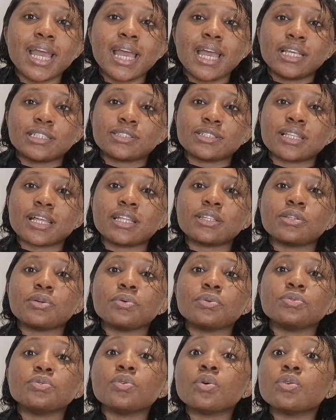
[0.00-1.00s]
so that they
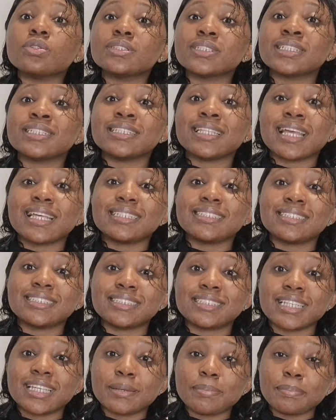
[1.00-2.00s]
will know the next
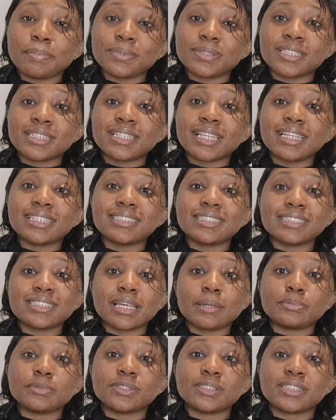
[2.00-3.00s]

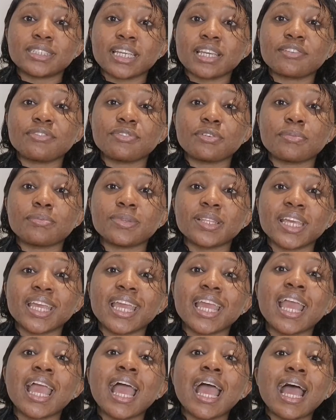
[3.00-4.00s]
step to take from there,
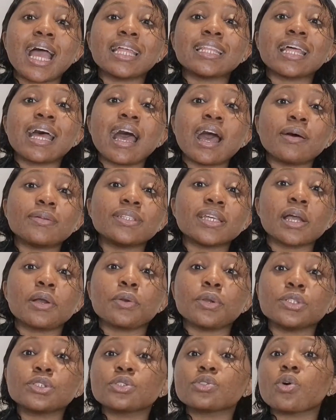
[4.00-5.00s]
and how they are
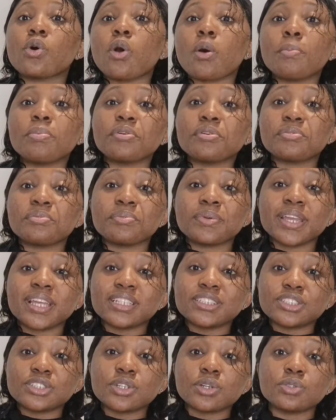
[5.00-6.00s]
going to
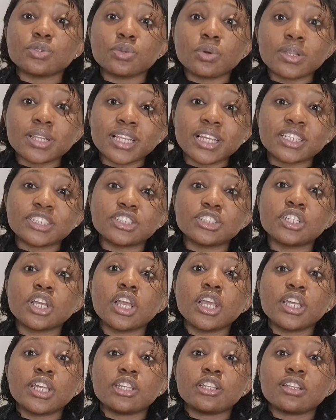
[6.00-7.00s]
upgrade your knowledge
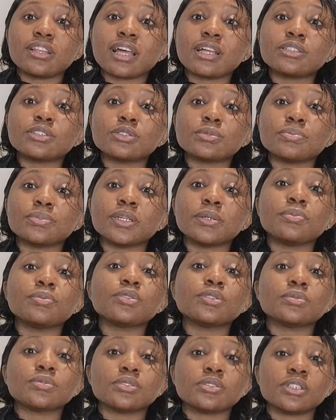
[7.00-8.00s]
in order
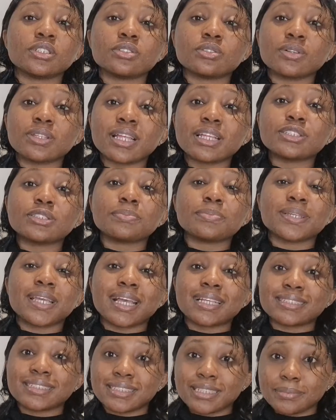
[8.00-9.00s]
to be
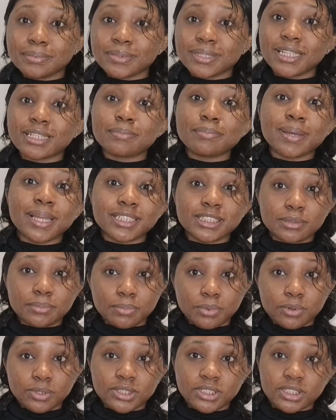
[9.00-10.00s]
accepted by the
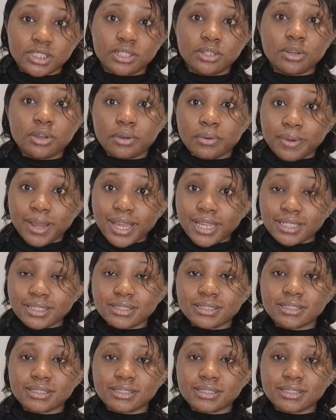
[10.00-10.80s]
body. All right.